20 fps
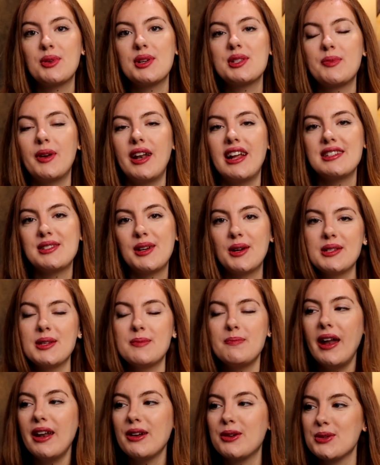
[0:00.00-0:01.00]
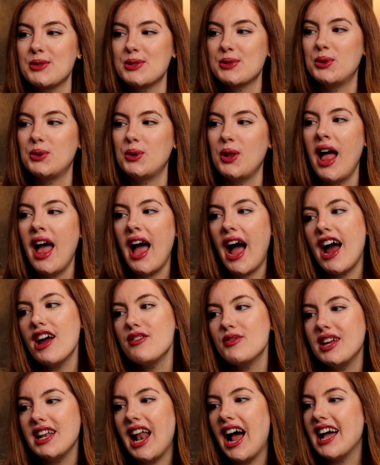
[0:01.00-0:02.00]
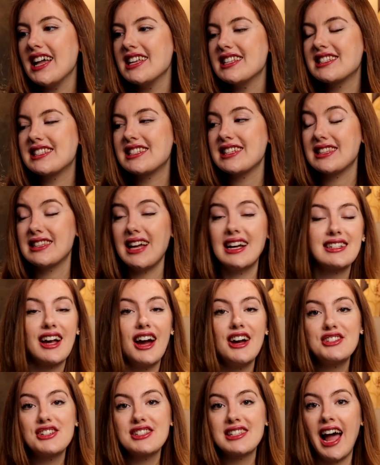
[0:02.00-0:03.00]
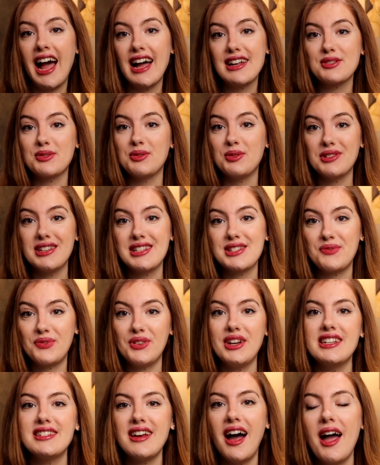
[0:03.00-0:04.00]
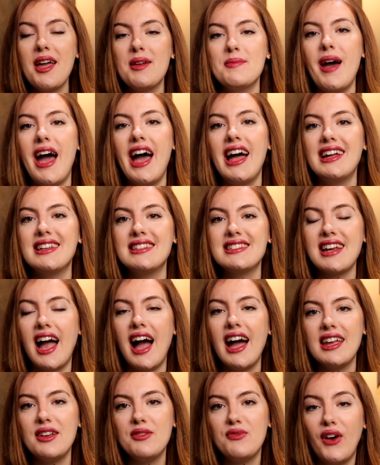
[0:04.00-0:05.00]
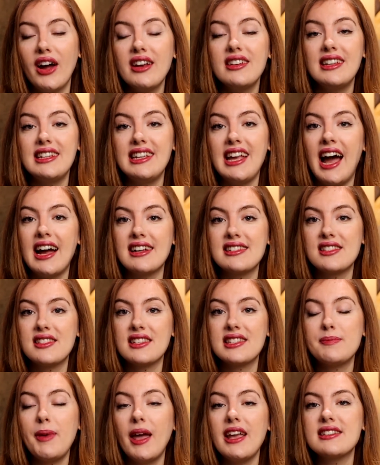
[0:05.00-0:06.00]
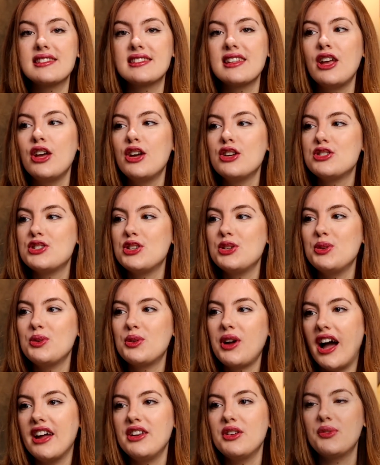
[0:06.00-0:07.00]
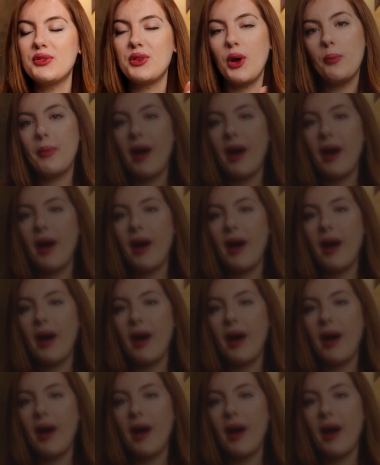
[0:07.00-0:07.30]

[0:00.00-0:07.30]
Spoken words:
was when I started medical school, I realized that I just had all this free time, and I finally had the space to kind of go